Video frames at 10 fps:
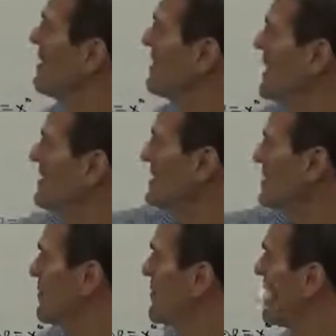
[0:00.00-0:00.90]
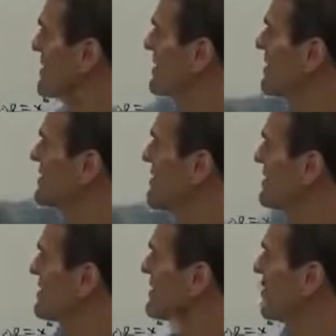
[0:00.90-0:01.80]
that's
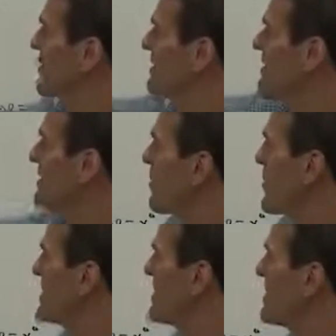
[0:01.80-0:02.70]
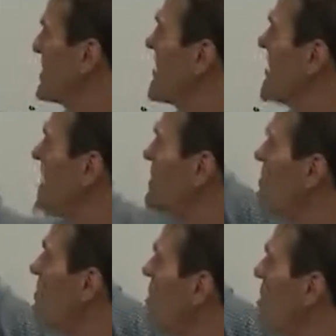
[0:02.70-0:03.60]
consistent with these prices, and
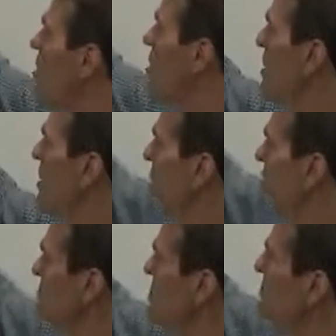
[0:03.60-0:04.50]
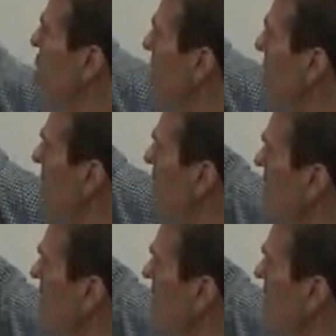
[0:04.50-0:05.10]
you know there's no way you